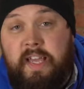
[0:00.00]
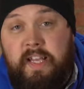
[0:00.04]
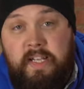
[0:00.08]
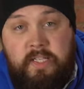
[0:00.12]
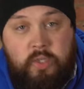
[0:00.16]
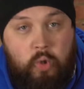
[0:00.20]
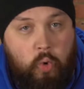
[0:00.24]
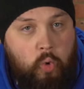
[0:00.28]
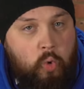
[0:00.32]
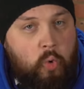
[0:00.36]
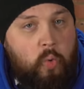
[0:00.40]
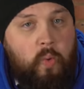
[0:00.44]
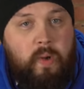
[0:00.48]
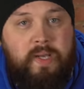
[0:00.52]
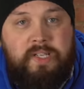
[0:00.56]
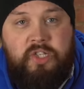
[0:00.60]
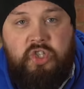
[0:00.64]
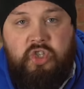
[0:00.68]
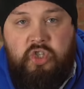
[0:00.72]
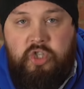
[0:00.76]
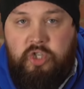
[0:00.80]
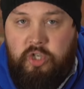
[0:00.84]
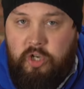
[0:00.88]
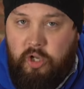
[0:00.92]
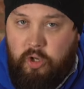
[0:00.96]
it's always
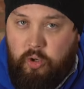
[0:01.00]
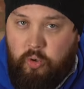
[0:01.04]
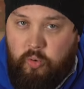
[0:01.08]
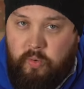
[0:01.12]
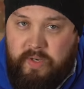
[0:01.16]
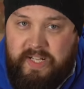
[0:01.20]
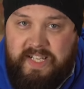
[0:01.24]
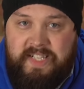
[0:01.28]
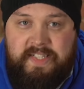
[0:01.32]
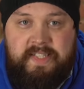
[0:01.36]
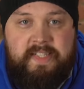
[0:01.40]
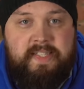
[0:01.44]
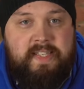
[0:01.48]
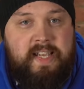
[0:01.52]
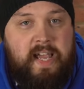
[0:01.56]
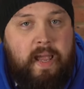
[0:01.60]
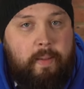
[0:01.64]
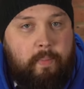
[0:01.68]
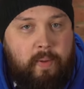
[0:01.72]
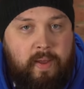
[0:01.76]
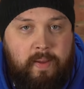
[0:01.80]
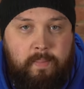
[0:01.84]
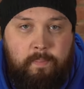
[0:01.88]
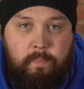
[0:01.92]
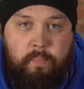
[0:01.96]
slowly
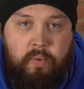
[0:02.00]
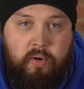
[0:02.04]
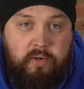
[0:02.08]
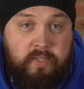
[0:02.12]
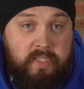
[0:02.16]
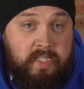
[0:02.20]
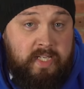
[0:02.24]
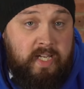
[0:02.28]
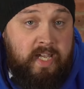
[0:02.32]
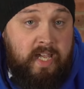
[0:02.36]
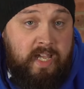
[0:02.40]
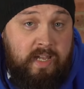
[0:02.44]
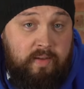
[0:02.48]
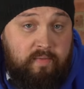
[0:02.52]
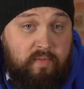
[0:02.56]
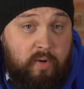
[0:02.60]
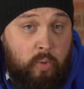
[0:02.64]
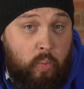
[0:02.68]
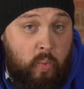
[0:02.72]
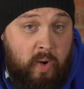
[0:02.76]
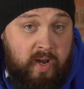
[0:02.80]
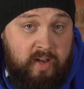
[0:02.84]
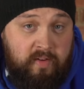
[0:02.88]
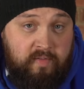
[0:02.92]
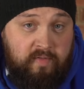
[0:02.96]
sapping body heat
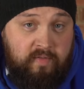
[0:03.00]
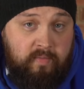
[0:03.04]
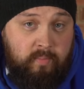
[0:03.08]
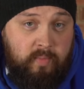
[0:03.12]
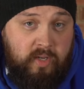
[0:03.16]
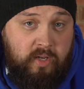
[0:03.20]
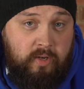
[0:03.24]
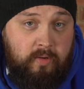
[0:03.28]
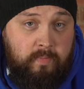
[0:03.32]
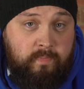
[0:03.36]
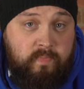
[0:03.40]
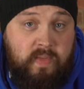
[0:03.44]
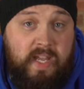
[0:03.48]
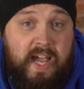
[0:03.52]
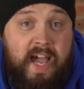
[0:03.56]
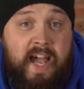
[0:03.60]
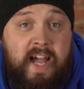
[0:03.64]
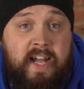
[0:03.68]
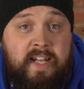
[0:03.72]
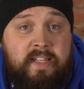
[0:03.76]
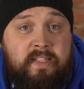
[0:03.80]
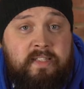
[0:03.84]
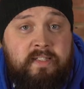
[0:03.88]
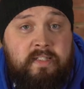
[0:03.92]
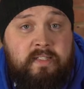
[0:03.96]
away from you.
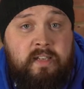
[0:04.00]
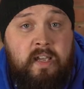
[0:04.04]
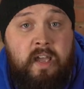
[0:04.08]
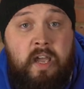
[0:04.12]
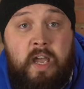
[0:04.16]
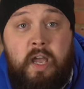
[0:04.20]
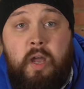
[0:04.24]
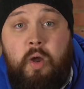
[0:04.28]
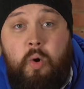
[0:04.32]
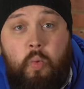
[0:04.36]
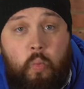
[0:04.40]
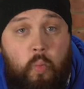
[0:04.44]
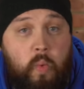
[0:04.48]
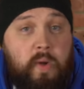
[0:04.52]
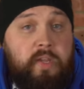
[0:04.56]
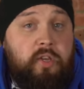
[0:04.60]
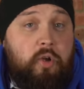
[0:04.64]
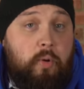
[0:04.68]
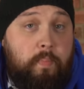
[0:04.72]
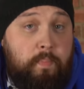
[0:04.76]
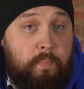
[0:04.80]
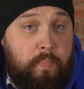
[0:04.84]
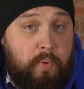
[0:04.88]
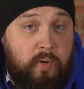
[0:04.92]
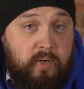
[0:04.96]
And when
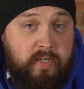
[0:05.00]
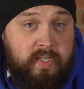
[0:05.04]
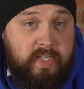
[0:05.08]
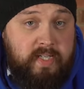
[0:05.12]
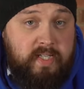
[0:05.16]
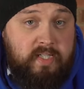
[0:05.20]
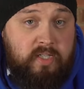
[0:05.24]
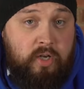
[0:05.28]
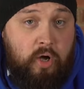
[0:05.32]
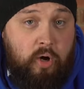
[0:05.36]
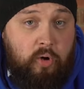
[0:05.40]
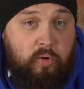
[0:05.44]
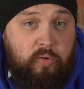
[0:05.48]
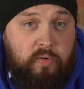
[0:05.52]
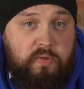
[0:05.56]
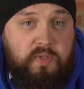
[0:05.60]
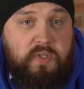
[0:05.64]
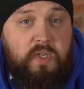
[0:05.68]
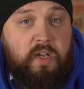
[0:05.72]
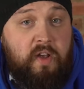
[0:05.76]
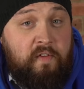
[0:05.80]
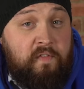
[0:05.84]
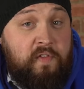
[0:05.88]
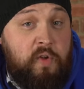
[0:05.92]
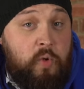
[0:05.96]
your body is
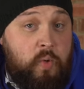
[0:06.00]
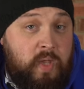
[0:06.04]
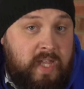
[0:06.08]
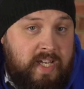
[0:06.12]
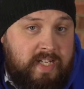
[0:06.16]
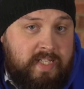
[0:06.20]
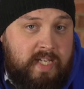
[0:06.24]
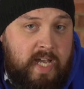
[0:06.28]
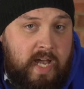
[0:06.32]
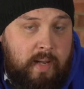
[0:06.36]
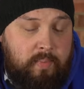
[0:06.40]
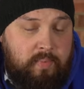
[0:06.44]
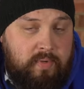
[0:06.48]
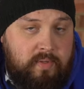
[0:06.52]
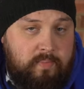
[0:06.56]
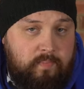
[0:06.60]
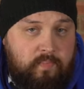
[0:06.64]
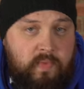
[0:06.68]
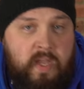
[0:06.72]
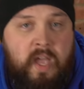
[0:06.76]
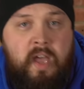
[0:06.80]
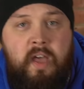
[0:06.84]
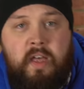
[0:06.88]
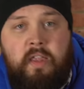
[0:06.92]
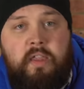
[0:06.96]
cold, a few things happen.
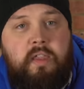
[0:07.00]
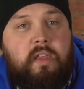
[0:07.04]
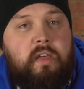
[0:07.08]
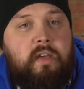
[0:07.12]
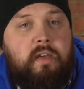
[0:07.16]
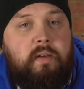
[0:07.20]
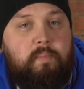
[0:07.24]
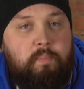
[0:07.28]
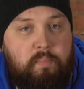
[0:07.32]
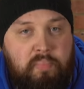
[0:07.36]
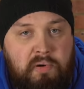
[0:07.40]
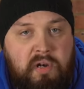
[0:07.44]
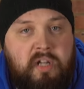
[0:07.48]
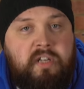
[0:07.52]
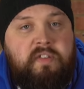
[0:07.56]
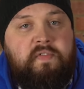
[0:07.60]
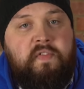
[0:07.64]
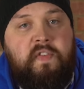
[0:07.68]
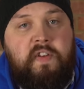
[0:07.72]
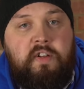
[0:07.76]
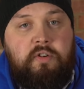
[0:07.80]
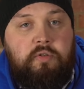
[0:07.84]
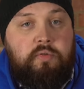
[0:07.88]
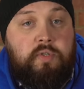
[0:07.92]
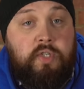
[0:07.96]
The blood
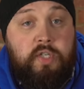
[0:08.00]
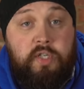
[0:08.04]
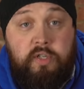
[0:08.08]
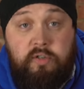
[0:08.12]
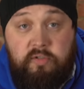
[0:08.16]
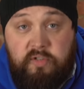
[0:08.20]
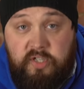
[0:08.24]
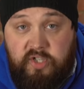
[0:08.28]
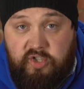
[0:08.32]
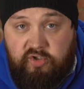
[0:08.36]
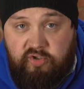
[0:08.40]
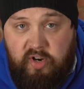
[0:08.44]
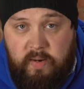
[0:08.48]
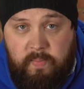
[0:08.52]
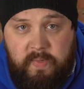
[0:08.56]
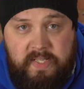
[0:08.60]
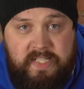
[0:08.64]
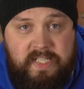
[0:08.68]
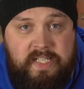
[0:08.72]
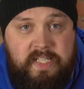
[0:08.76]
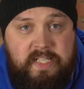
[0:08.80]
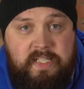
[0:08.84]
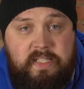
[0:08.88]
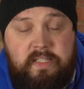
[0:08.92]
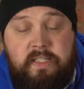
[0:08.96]
flow to your
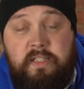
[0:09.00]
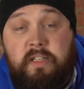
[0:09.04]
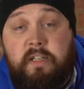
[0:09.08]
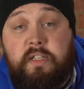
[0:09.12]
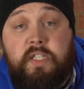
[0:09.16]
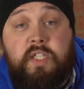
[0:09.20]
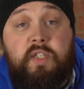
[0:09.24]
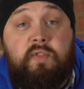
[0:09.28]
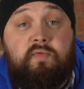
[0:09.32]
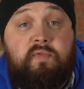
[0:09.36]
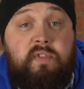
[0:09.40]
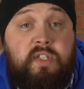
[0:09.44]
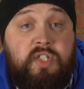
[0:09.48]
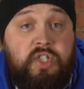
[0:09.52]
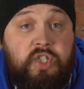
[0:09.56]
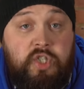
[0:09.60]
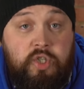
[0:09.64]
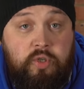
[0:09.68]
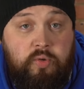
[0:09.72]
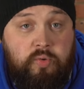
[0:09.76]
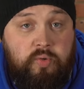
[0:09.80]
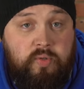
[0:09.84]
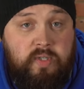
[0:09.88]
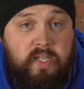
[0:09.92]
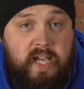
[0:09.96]
extremities starts to
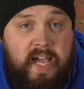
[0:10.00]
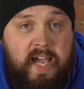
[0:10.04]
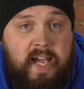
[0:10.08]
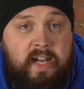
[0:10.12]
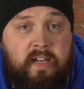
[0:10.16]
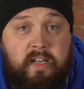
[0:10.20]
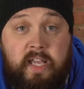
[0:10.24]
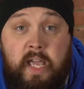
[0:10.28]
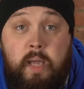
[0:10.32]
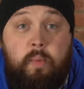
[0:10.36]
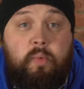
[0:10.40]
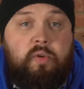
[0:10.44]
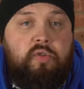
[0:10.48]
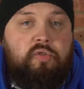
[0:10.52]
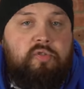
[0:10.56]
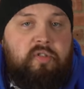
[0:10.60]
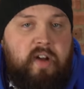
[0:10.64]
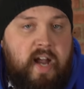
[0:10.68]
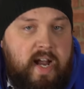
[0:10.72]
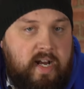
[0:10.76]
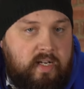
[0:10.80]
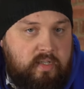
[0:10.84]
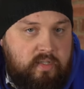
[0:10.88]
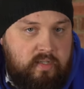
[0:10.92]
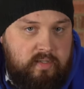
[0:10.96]
reduce and chemical
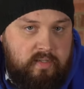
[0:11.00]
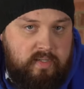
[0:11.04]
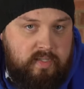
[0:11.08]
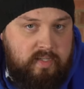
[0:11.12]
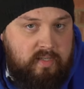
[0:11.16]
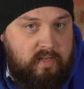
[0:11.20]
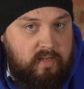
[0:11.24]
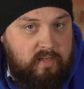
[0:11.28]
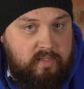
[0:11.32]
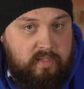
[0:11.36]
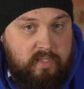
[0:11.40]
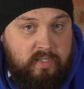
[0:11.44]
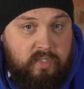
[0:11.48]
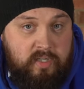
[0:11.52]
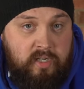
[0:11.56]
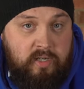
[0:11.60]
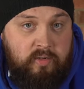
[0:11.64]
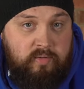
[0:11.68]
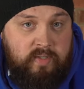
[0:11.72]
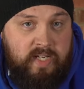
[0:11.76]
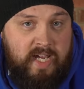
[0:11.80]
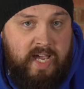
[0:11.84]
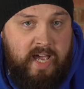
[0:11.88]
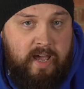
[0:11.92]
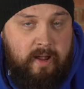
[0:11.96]
reactions start to
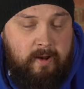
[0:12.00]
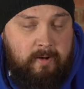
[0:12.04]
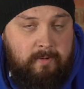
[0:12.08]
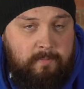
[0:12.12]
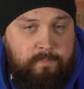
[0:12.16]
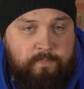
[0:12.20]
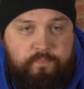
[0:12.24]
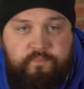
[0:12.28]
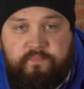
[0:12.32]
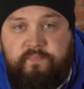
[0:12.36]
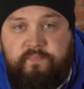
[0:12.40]
slow down.